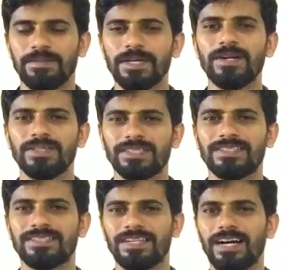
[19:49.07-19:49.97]

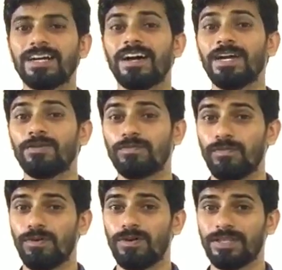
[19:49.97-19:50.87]
because a kind of
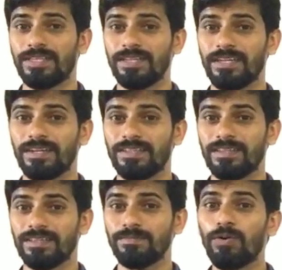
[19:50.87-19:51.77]
world
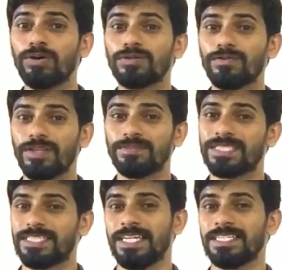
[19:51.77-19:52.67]
both of them
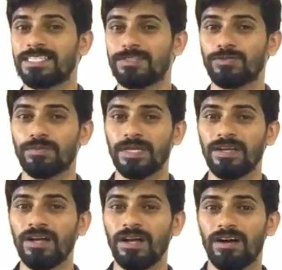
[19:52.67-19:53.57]
sense to
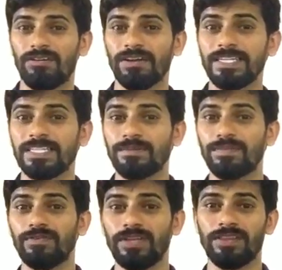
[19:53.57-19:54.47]
be arising
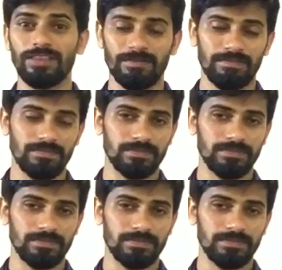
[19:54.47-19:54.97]
between them.